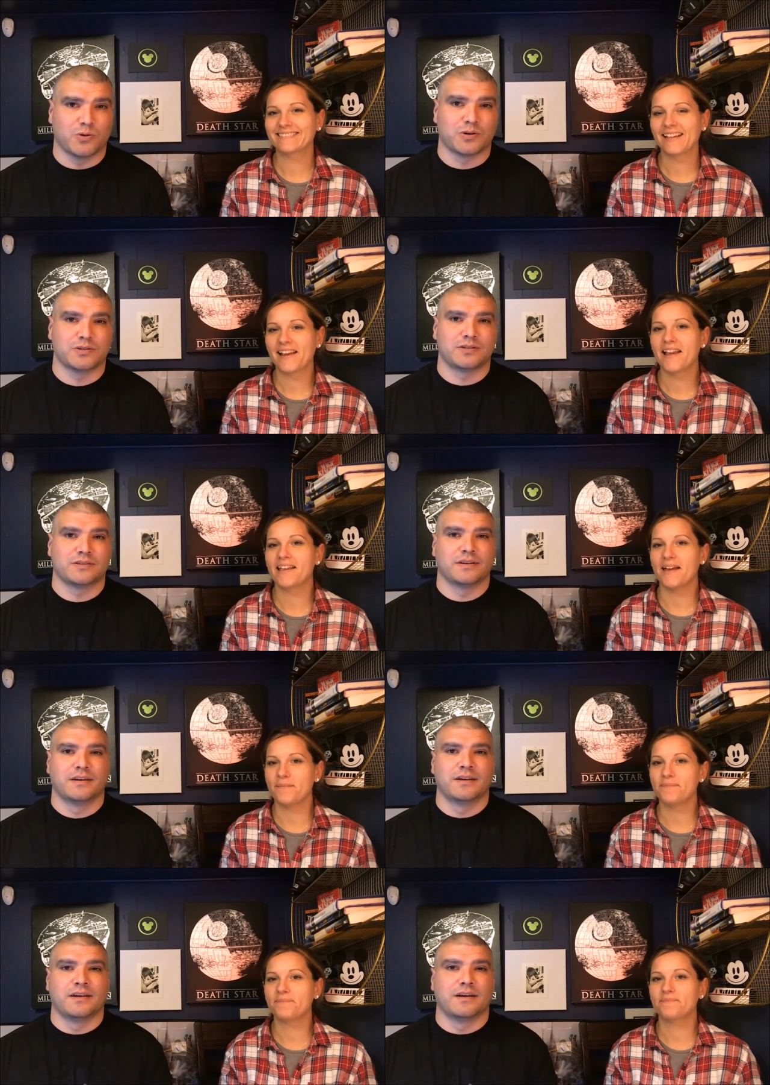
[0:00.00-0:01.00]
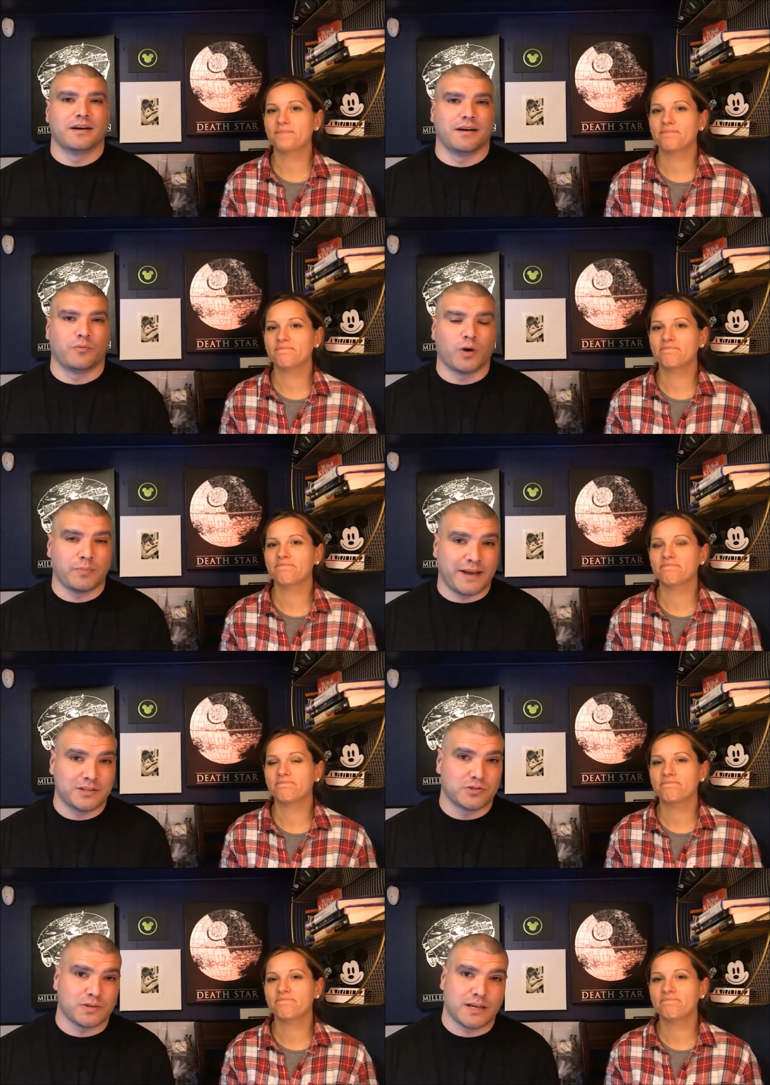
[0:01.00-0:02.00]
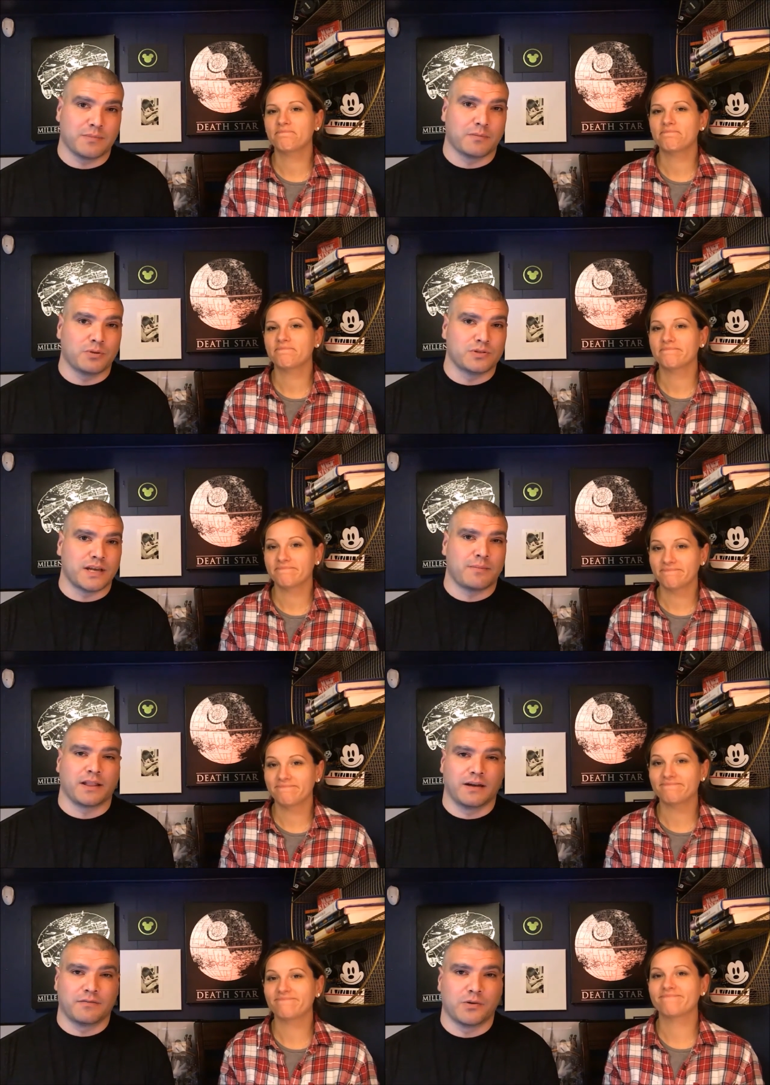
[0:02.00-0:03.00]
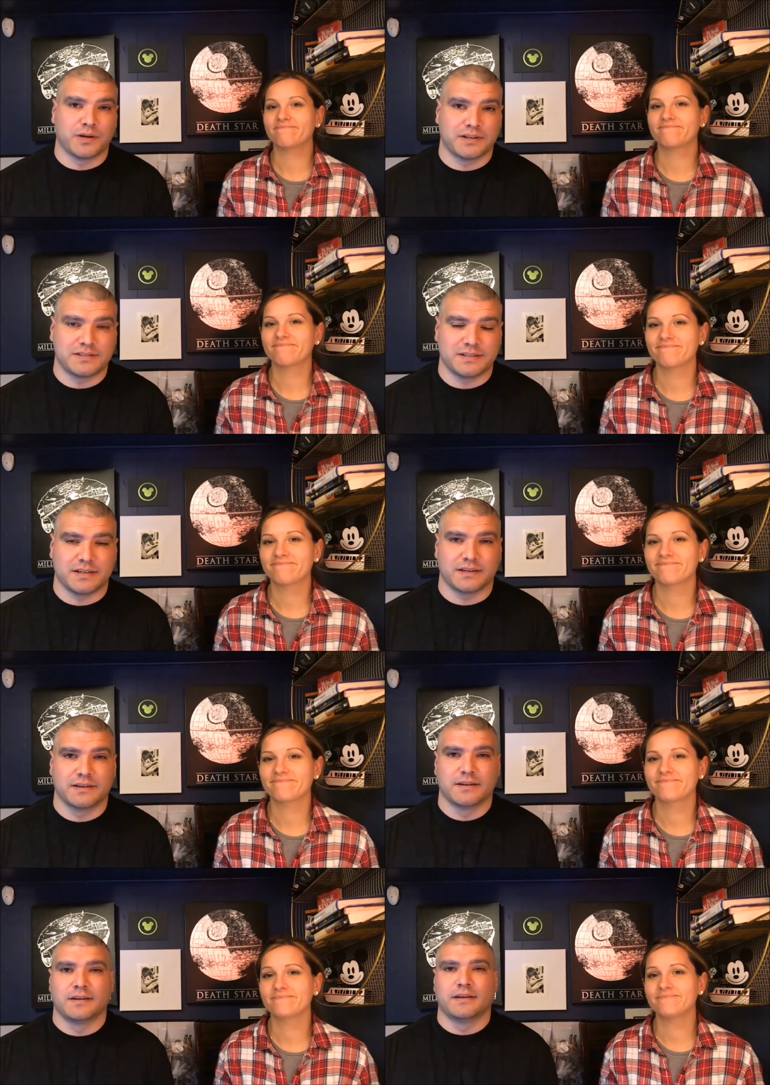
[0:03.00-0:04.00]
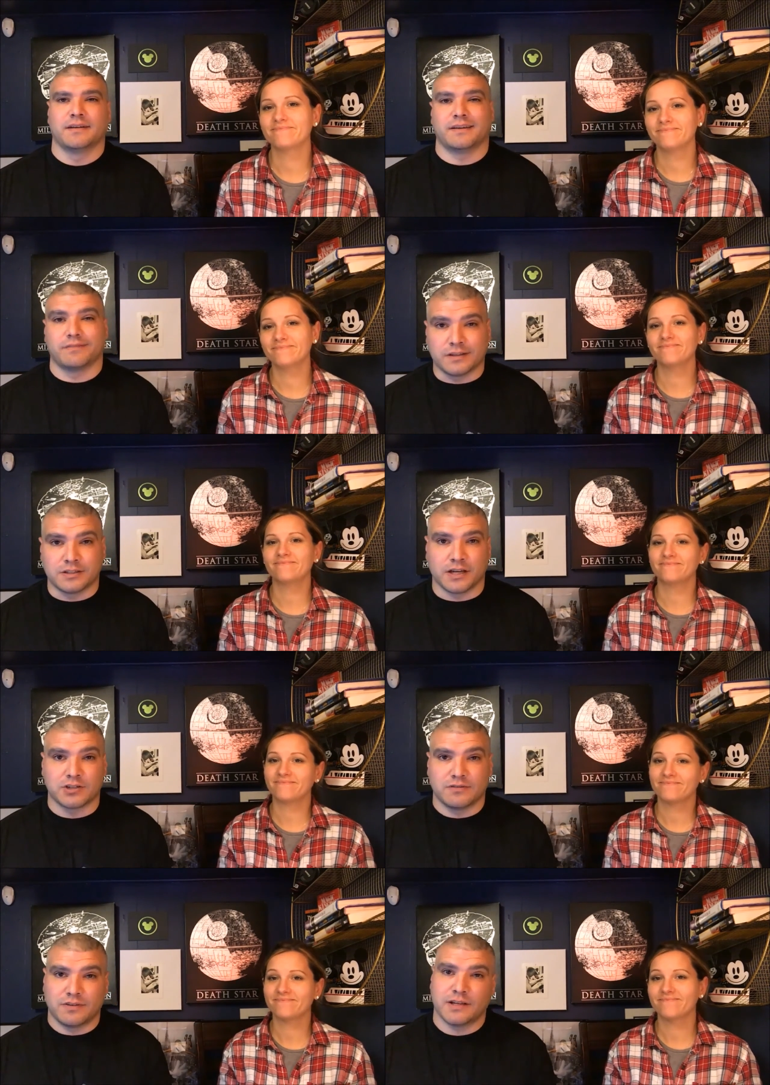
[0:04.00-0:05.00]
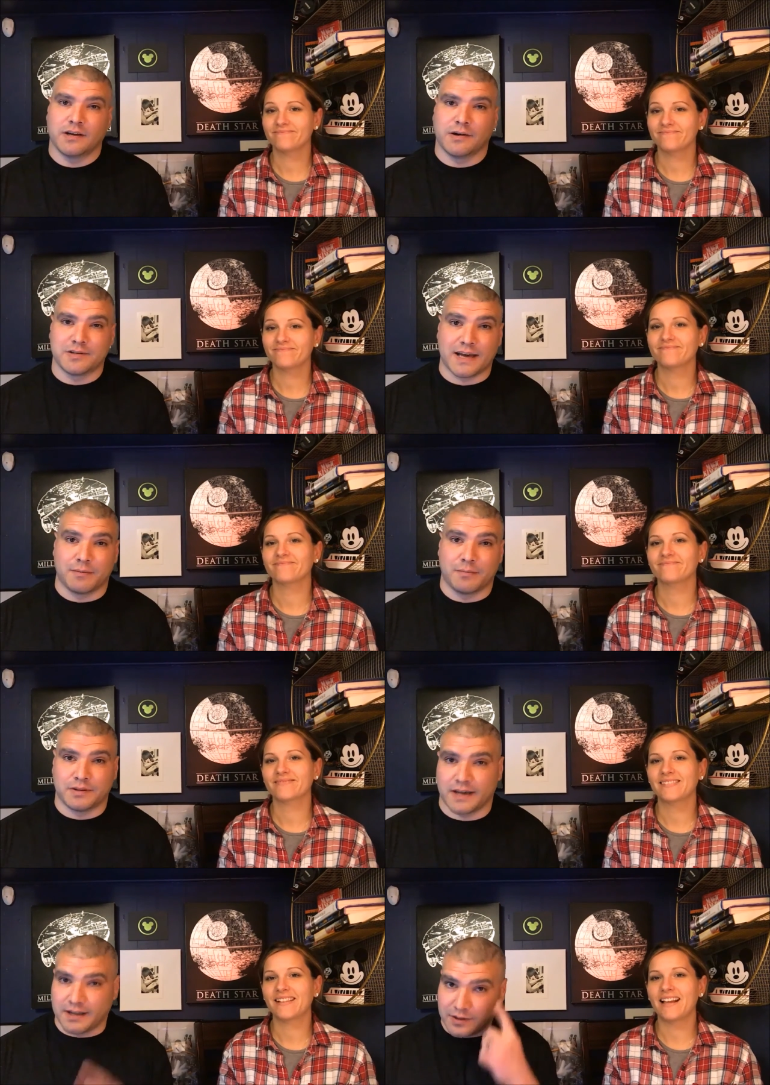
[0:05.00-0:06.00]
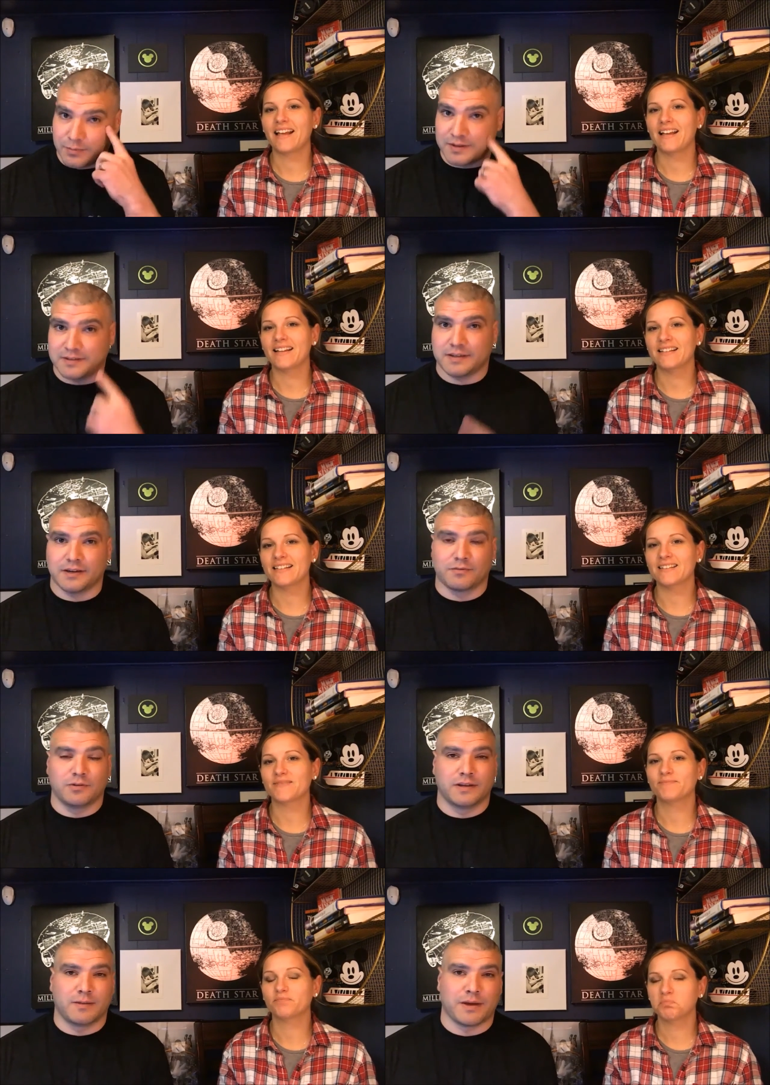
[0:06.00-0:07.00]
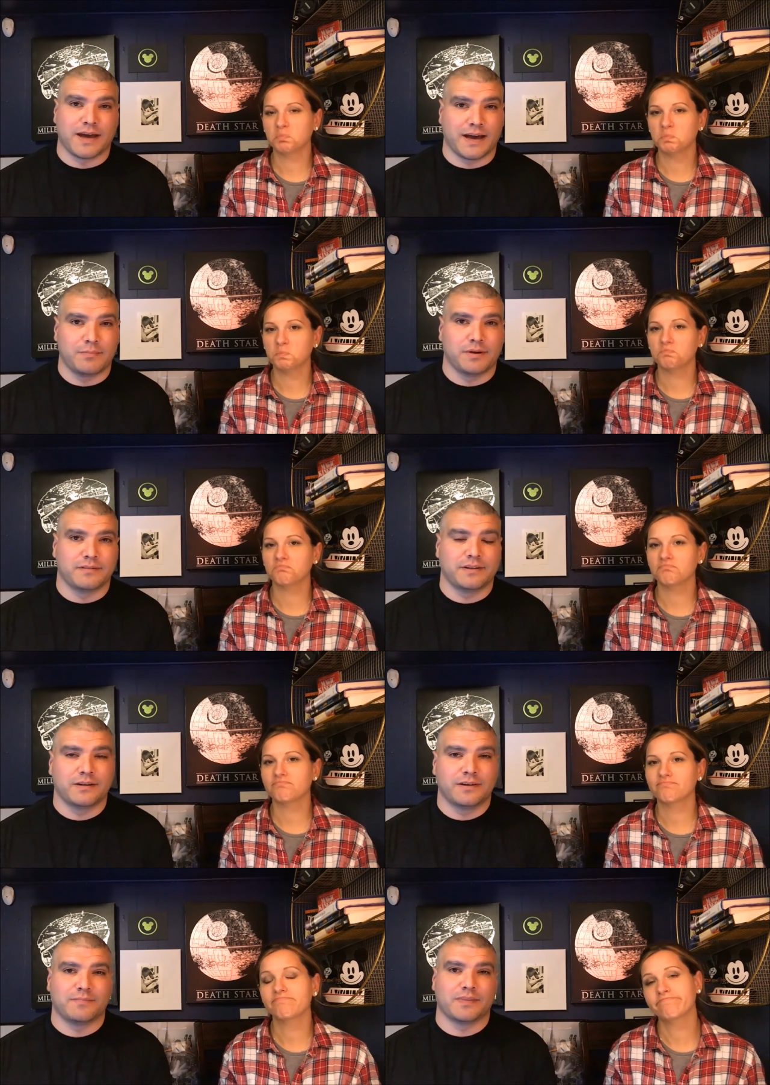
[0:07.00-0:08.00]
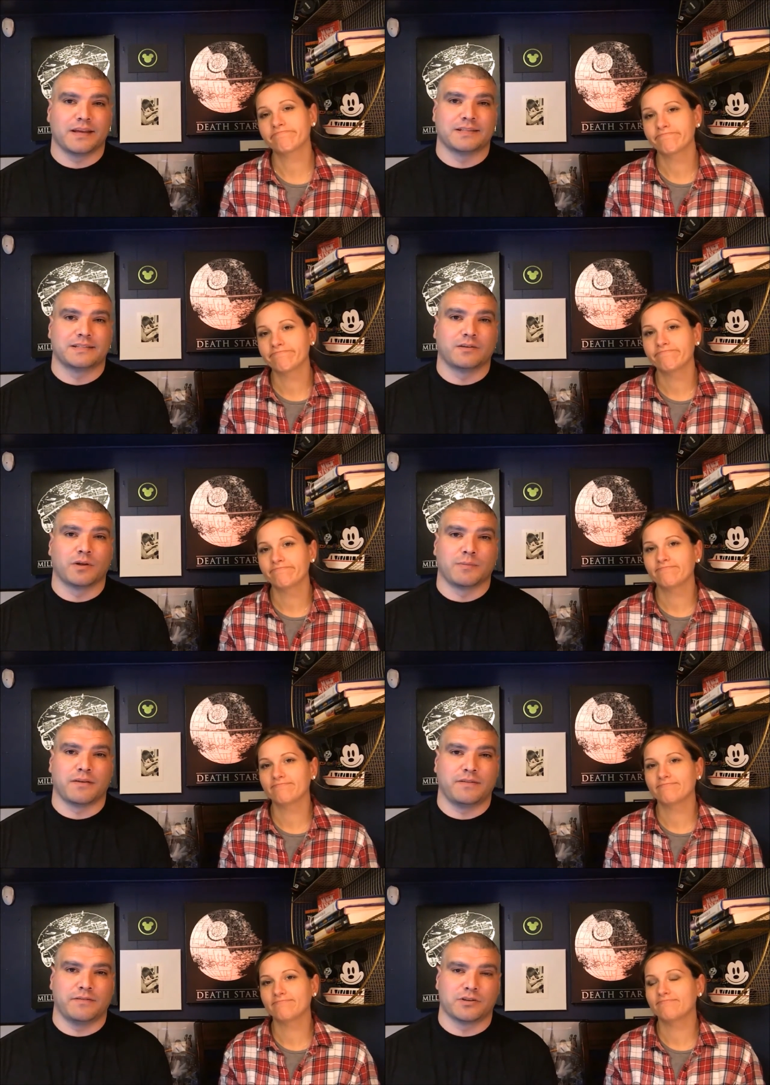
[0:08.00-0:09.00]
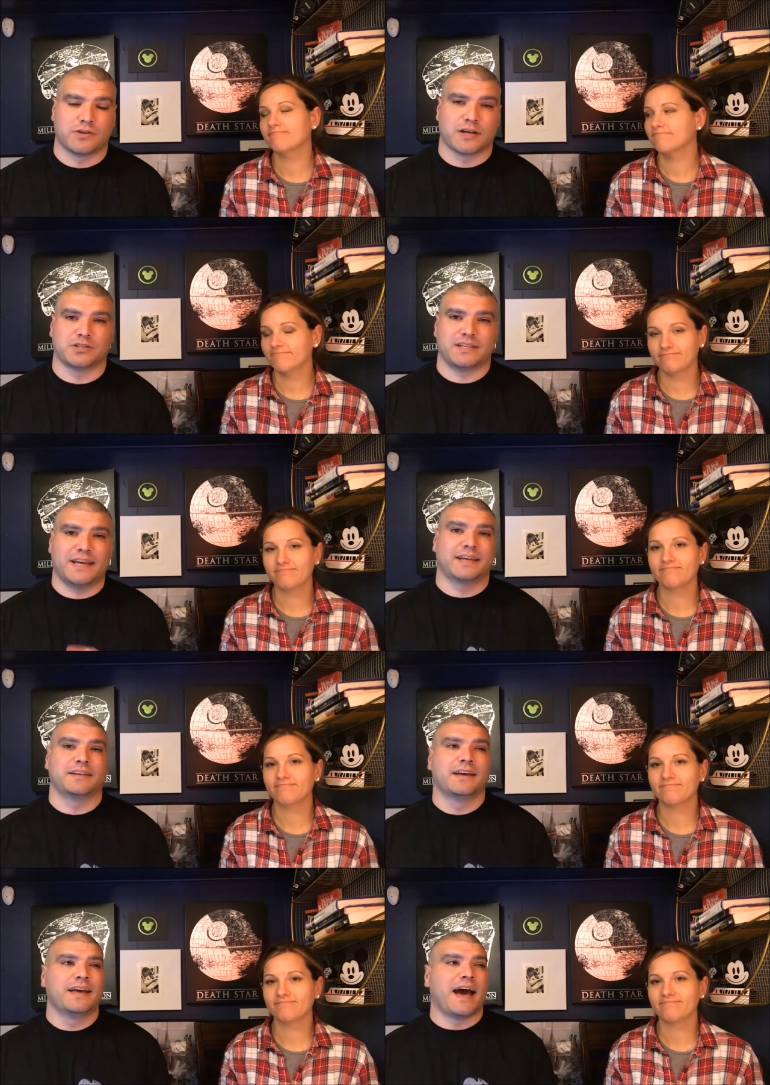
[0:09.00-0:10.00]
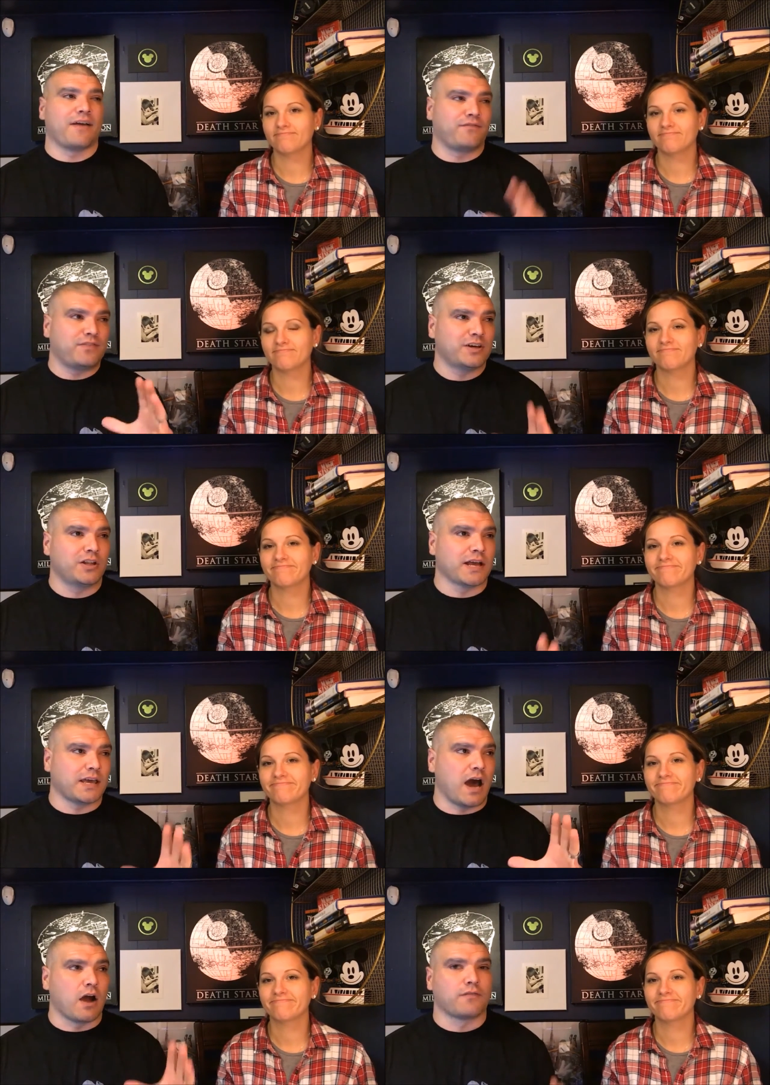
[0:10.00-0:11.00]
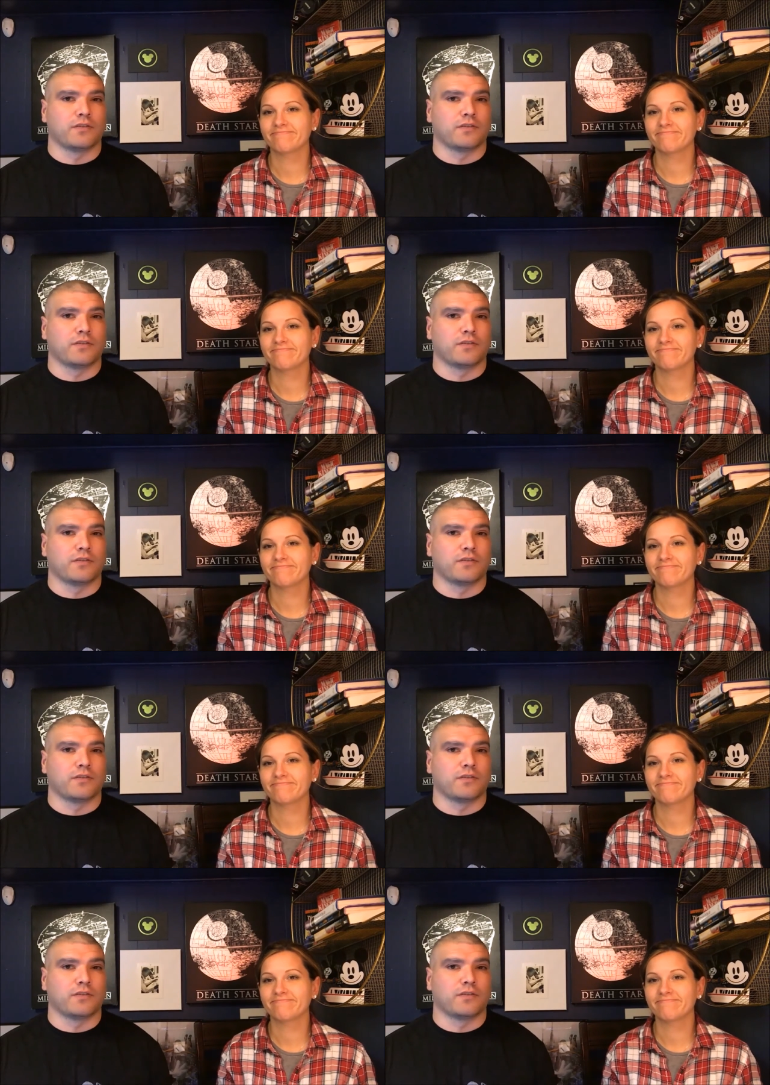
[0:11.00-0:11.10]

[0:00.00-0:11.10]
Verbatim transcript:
Speaker 1: Tours. Yep. Uh, One Man's Dream, the museum I love going and seeing even though they changed the video, I was sad about that a little bit. Tear rolled down my eye, but you know what? It's still one of my favorite attractions. And I feel like our